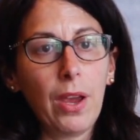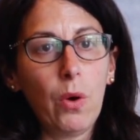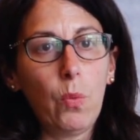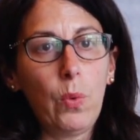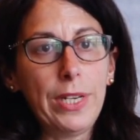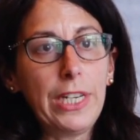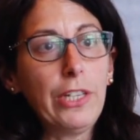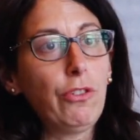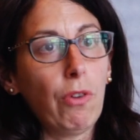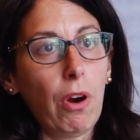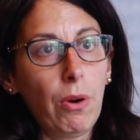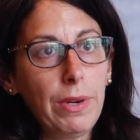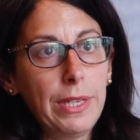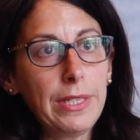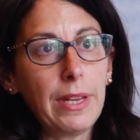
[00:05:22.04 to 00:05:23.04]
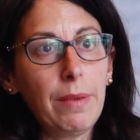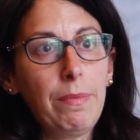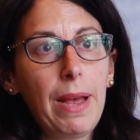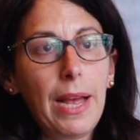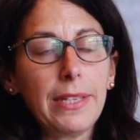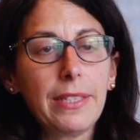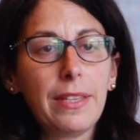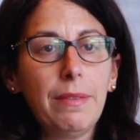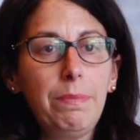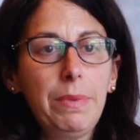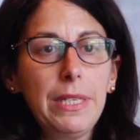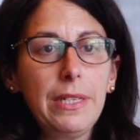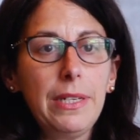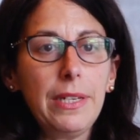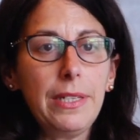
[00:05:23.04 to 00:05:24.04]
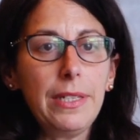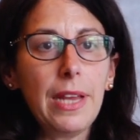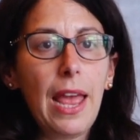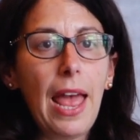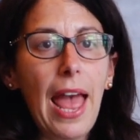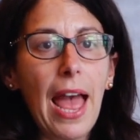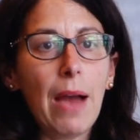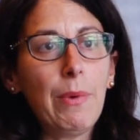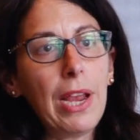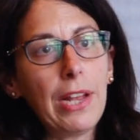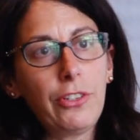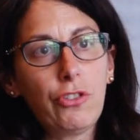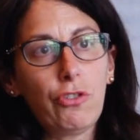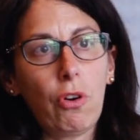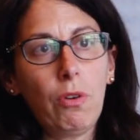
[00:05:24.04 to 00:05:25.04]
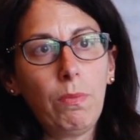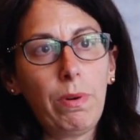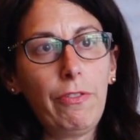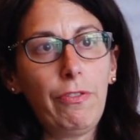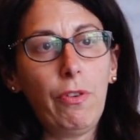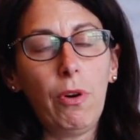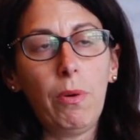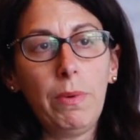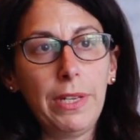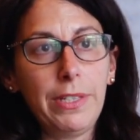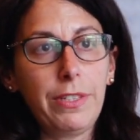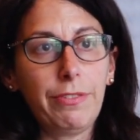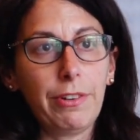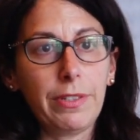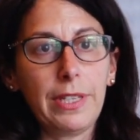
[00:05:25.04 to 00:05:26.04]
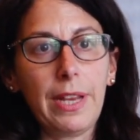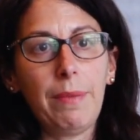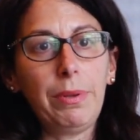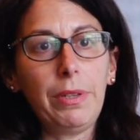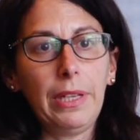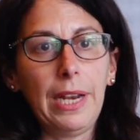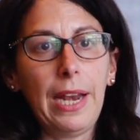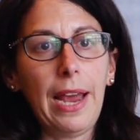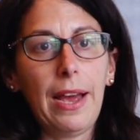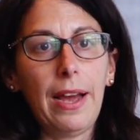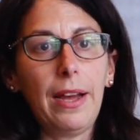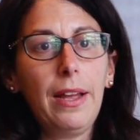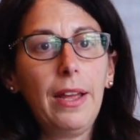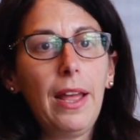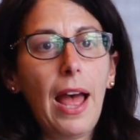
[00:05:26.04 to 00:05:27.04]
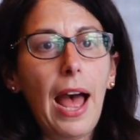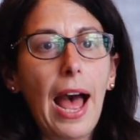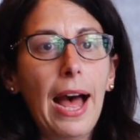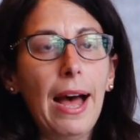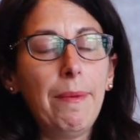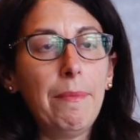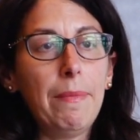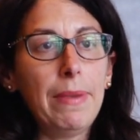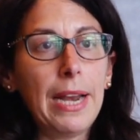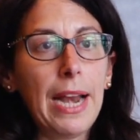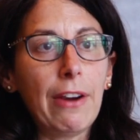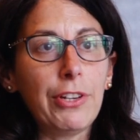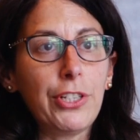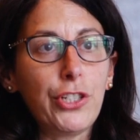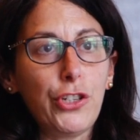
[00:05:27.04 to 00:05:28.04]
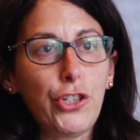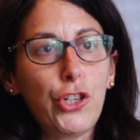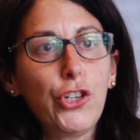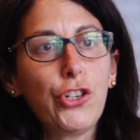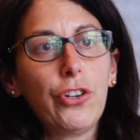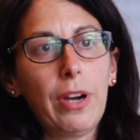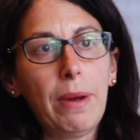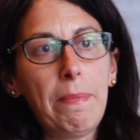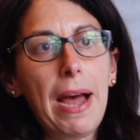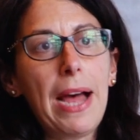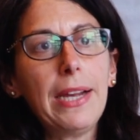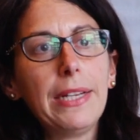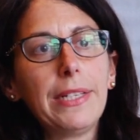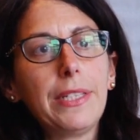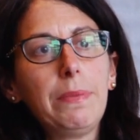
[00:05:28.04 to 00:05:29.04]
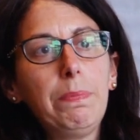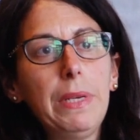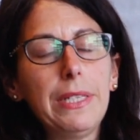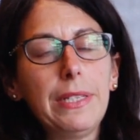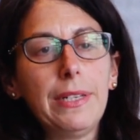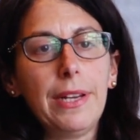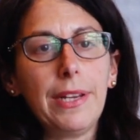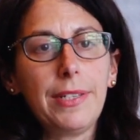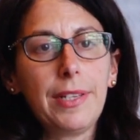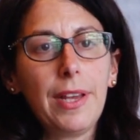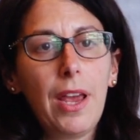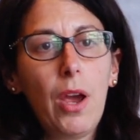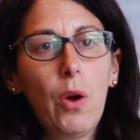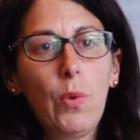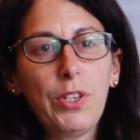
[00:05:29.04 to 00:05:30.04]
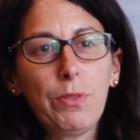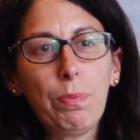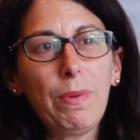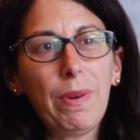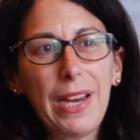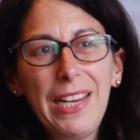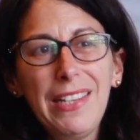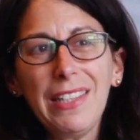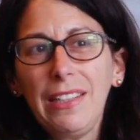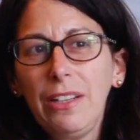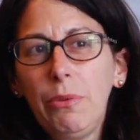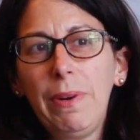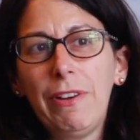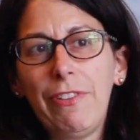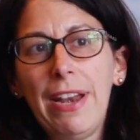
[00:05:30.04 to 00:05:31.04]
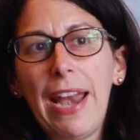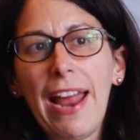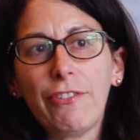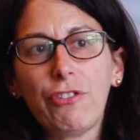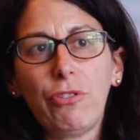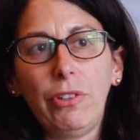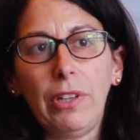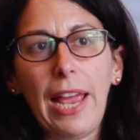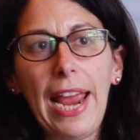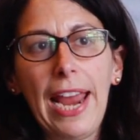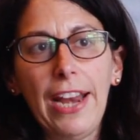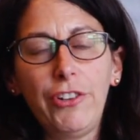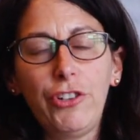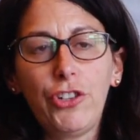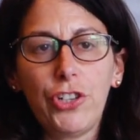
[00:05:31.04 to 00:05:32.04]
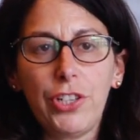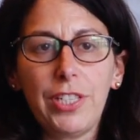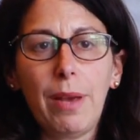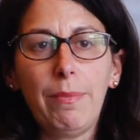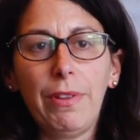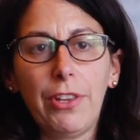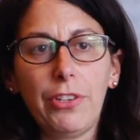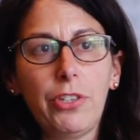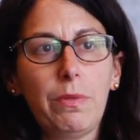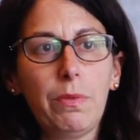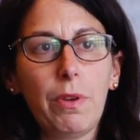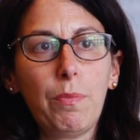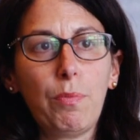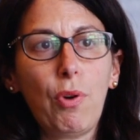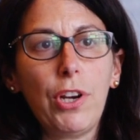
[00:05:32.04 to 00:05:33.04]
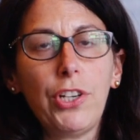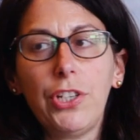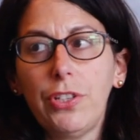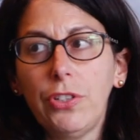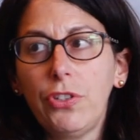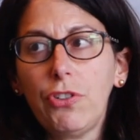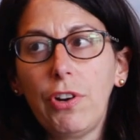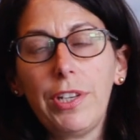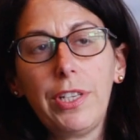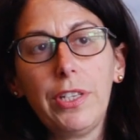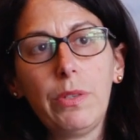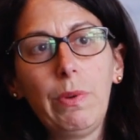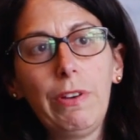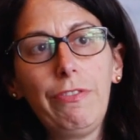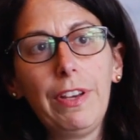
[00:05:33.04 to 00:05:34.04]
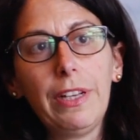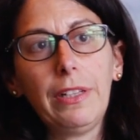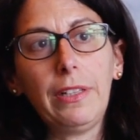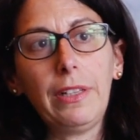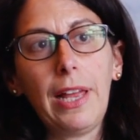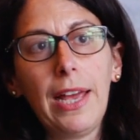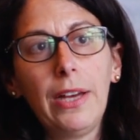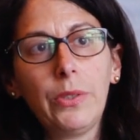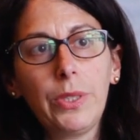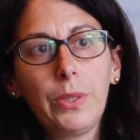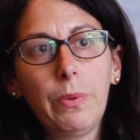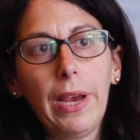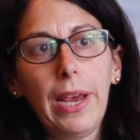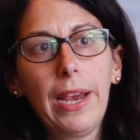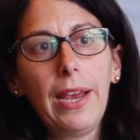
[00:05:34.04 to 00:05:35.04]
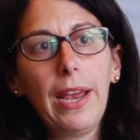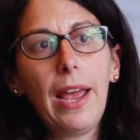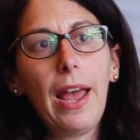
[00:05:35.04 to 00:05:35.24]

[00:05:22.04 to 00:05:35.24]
we did grow in some parts of the business, and we had strong performance, for example, in our institutional markets business, which is a little bit of a natural hedge to some of the pressures and stresses we feel elsewhere.